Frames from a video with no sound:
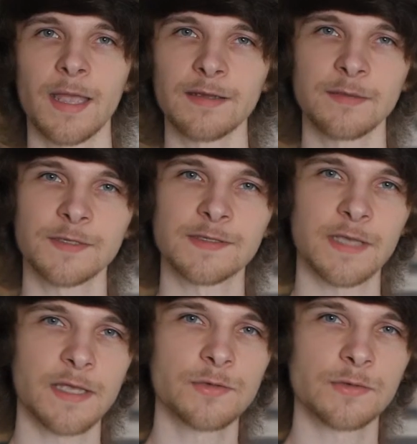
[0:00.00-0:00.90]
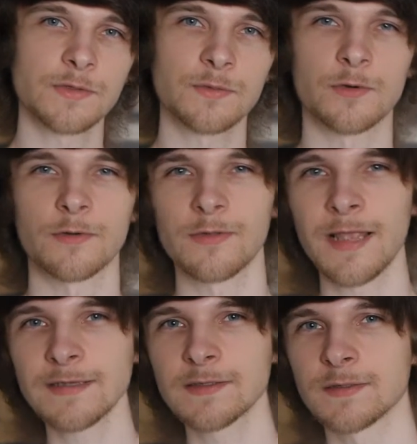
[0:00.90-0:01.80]
Academic schedules were
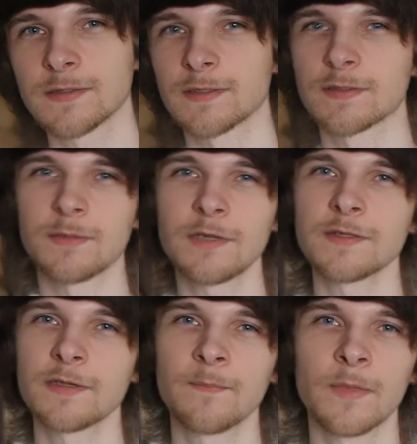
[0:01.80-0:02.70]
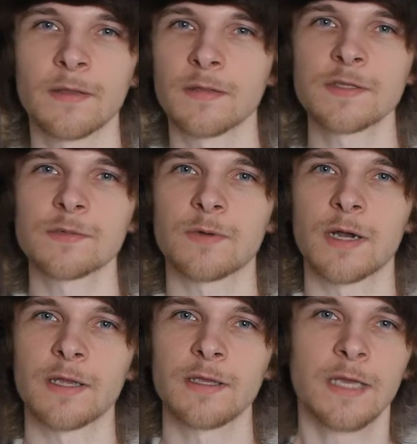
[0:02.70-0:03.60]
relaxed and undemanding, and that's
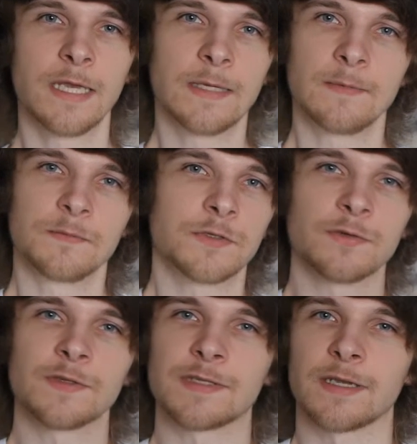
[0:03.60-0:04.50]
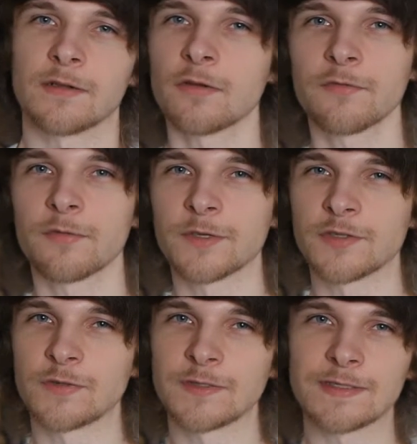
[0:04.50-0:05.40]
why students had a lot of
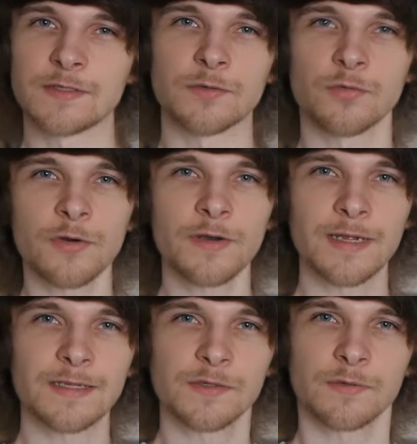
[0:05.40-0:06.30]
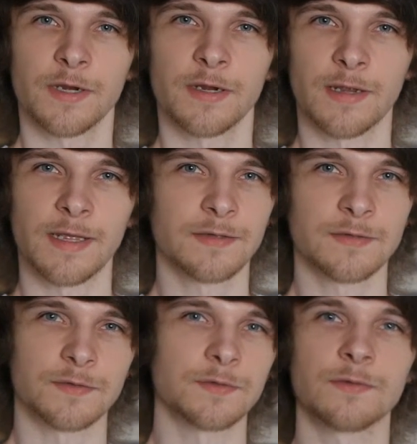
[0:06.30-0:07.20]
opportunities to work elsewhere
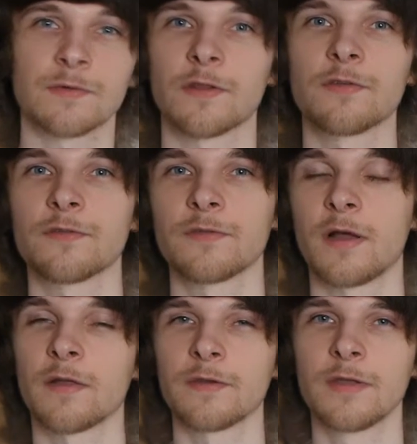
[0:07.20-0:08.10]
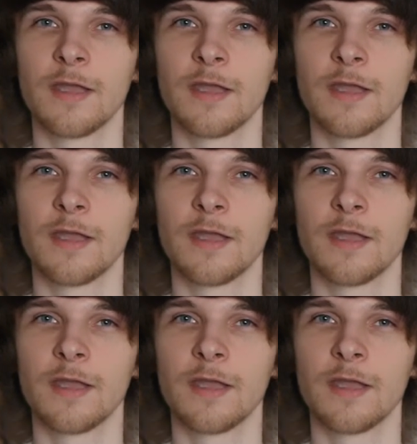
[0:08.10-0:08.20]
and do a lot of other